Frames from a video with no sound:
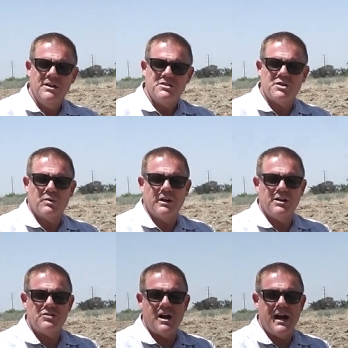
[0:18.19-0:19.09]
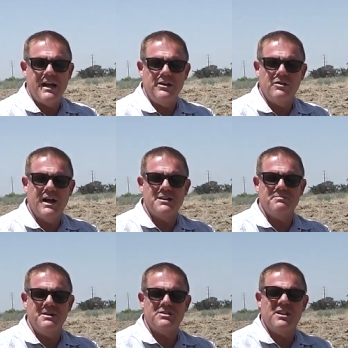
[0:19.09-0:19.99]
So we're going to try. You guys
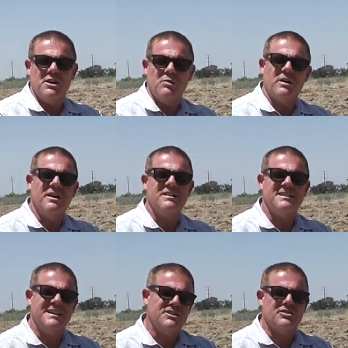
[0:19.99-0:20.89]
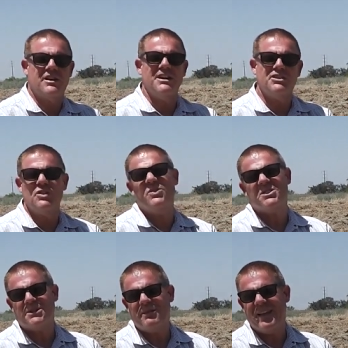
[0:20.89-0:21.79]
mentioned that you wanted to see us try shooting
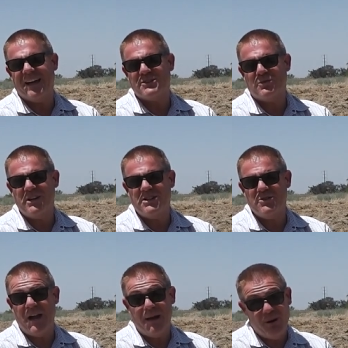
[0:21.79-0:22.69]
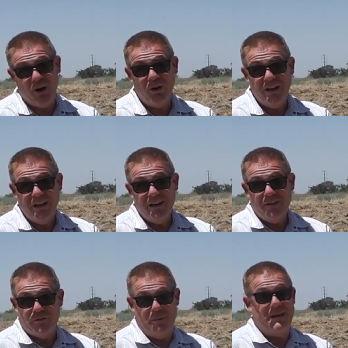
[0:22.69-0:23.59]
some of that twenty-two ammo
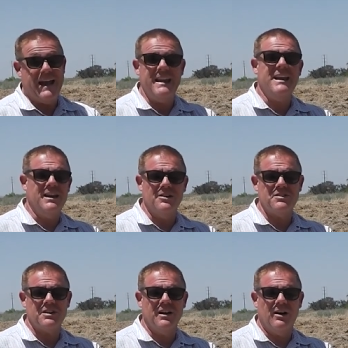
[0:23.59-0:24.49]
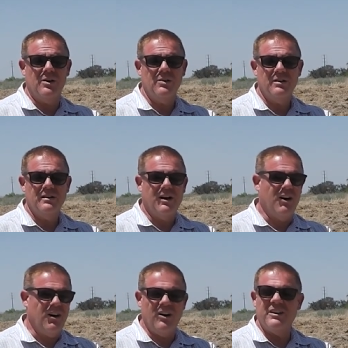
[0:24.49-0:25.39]
from ninety years ago,
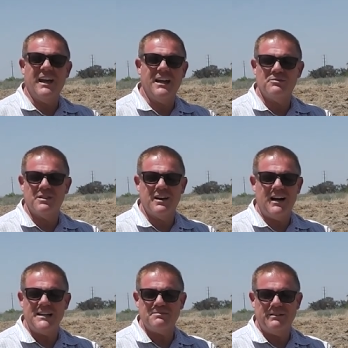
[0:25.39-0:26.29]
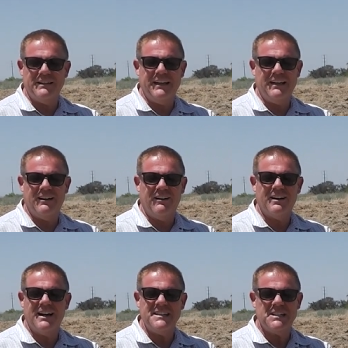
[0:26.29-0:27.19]
all caked with cosmoline and all
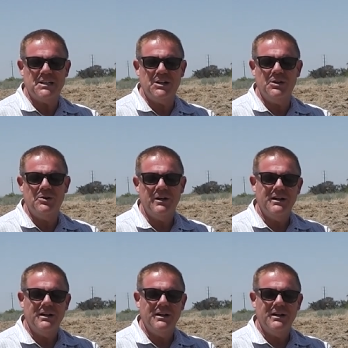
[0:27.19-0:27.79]
kinds of goo.